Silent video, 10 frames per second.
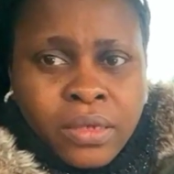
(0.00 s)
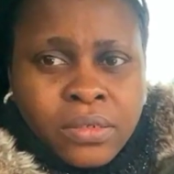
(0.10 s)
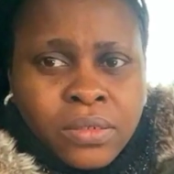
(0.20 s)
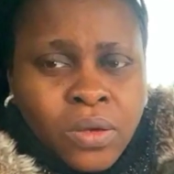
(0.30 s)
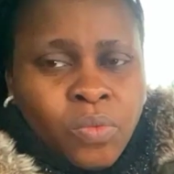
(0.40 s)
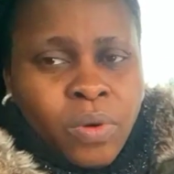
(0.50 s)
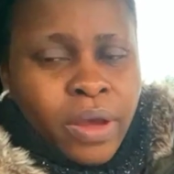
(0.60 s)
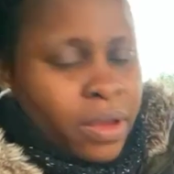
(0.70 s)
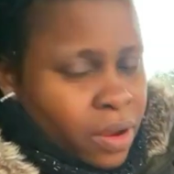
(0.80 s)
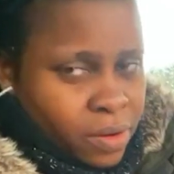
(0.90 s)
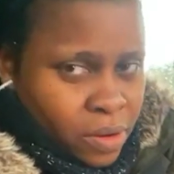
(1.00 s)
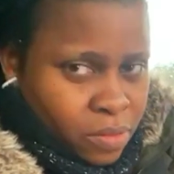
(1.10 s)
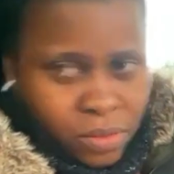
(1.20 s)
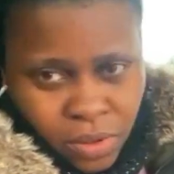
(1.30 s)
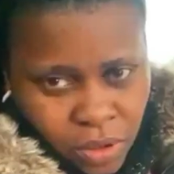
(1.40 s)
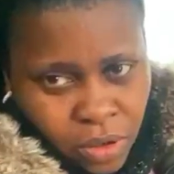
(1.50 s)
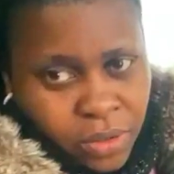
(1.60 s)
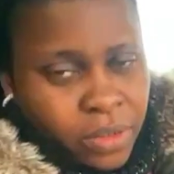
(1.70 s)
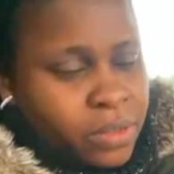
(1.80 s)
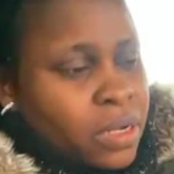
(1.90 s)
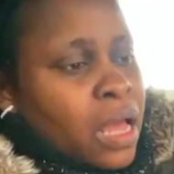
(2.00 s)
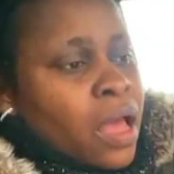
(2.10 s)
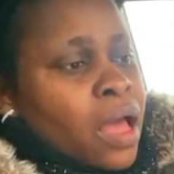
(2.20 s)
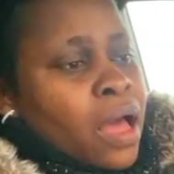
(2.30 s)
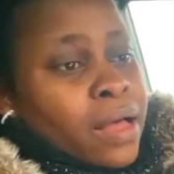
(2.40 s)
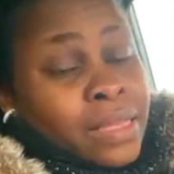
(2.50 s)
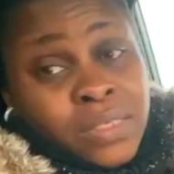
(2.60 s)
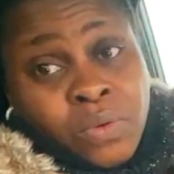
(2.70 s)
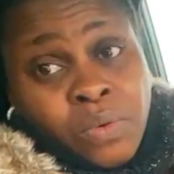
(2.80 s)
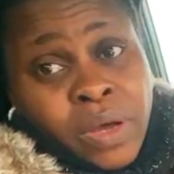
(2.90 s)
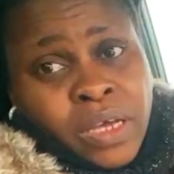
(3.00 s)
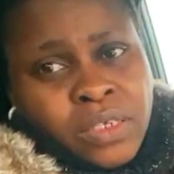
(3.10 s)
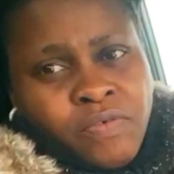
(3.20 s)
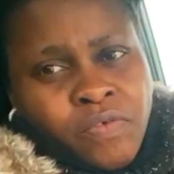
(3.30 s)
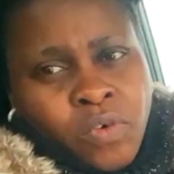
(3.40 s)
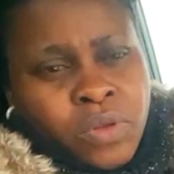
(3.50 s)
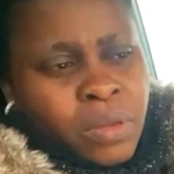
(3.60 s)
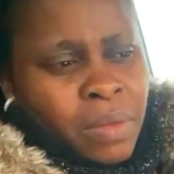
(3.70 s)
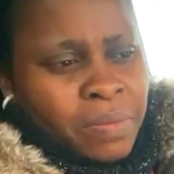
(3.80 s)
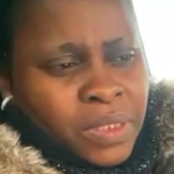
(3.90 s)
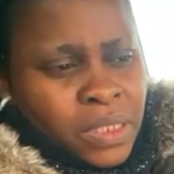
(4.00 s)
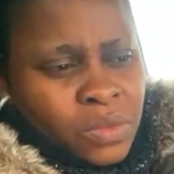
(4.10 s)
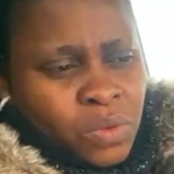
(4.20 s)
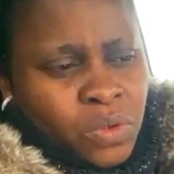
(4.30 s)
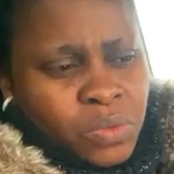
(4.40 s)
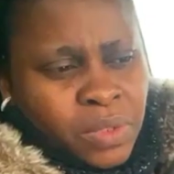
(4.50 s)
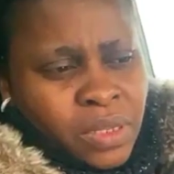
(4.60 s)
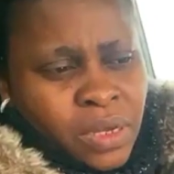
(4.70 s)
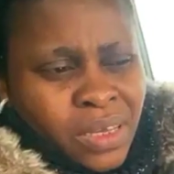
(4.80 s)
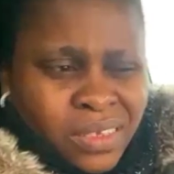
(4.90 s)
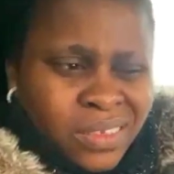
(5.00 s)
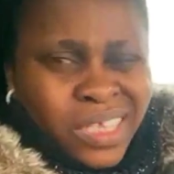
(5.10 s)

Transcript: somewhere around London, and that's what we're heading for. On the map, it says we're going to be there in